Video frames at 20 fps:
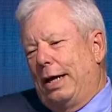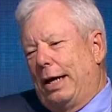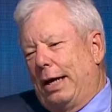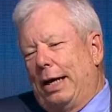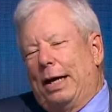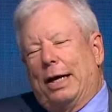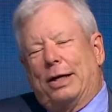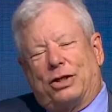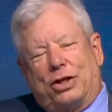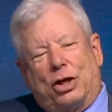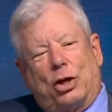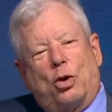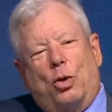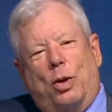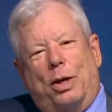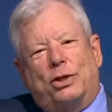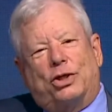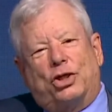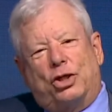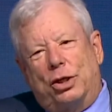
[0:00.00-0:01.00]
asked a
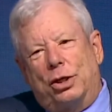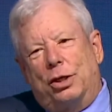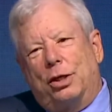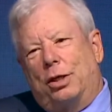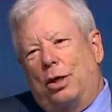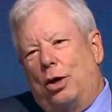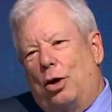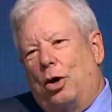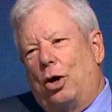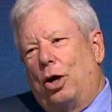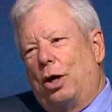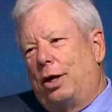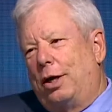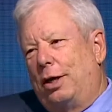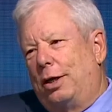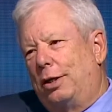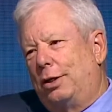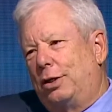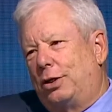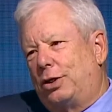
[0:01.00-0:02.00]
question to the
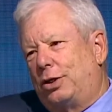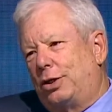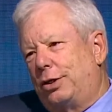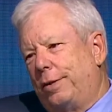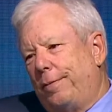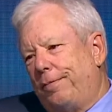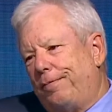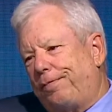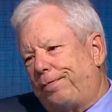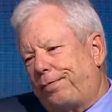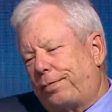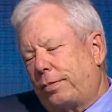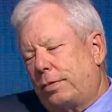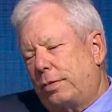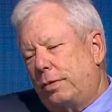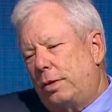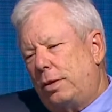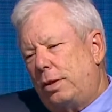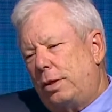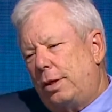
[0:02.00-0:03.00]
audience.
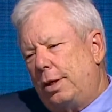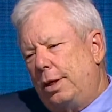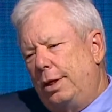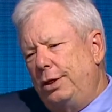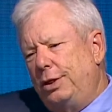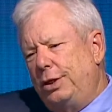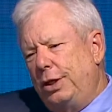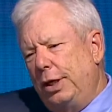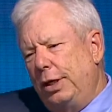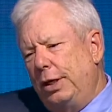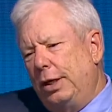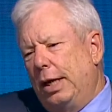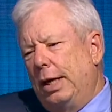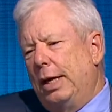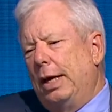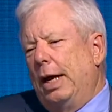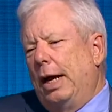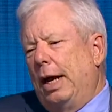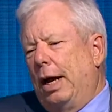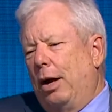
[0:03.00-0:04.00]
I said,
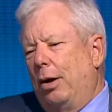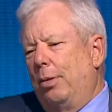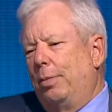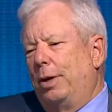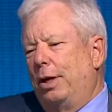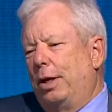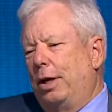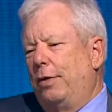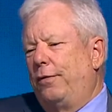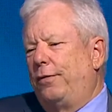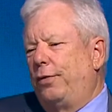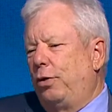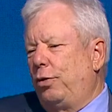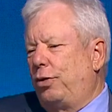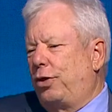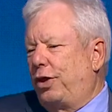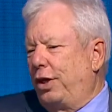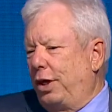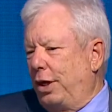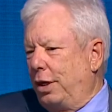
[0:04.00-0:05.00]
how many of you
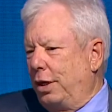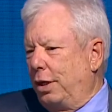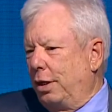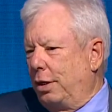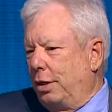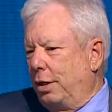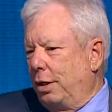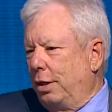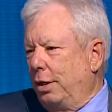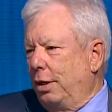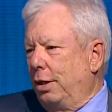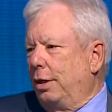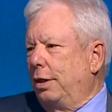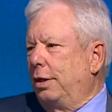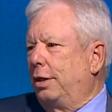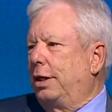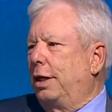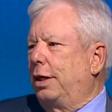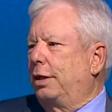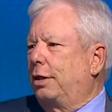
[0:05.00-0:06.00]
think
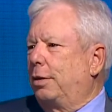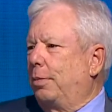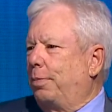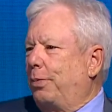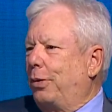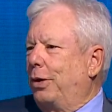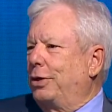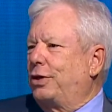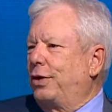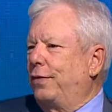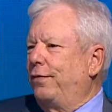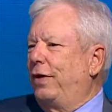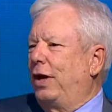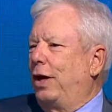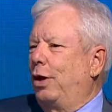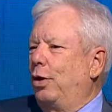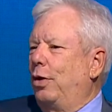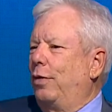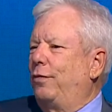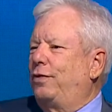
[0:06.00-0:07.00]
that the present
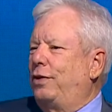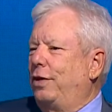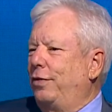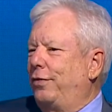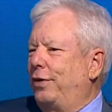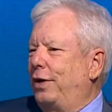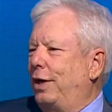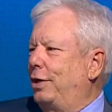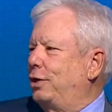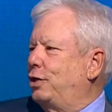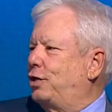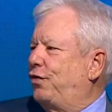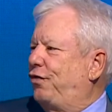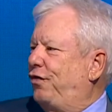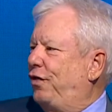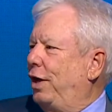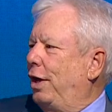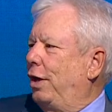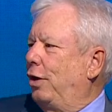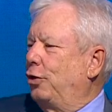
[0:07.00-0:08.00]
value of dividends
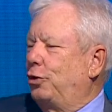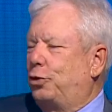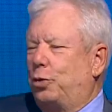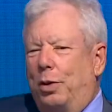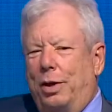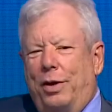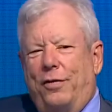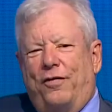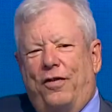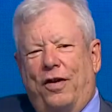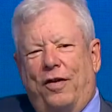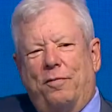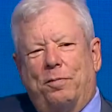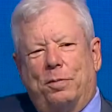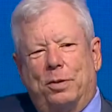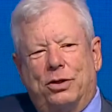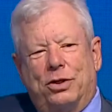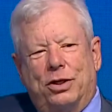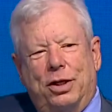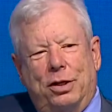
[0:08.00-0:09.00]
fell
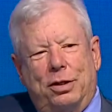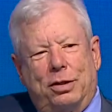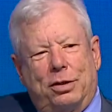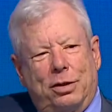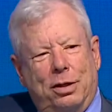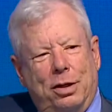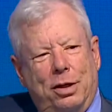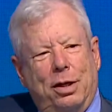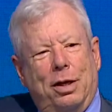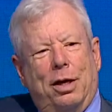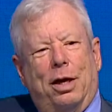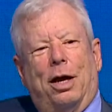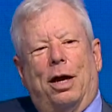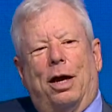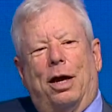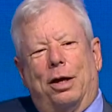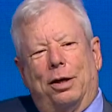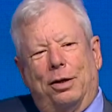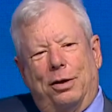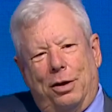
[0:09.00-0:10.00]
25%
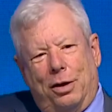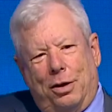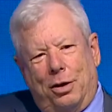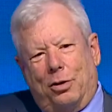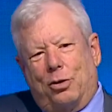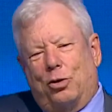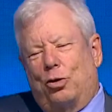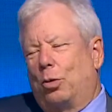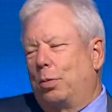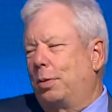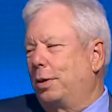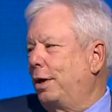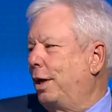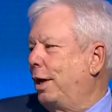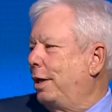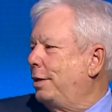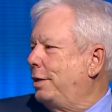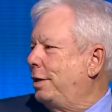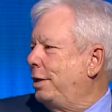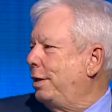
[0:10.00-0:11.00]
on October
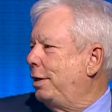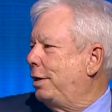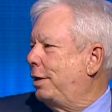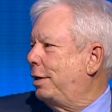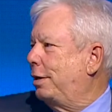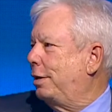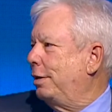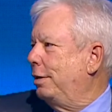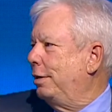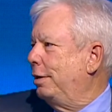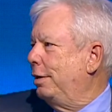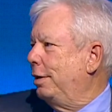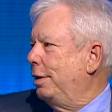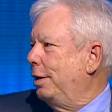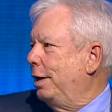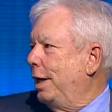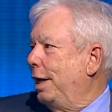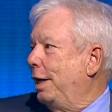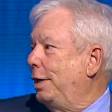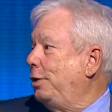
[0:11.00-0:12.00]
19th?
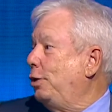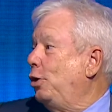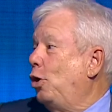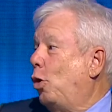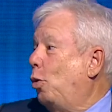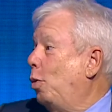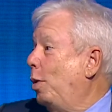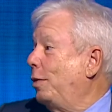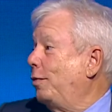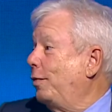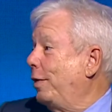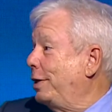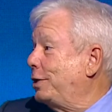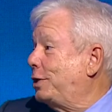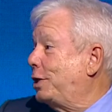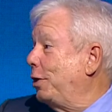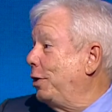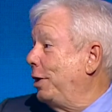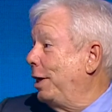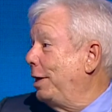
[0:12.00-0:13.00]
And no one raised
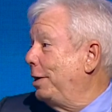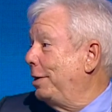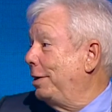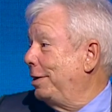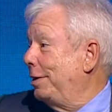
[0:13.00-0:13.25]
their hand.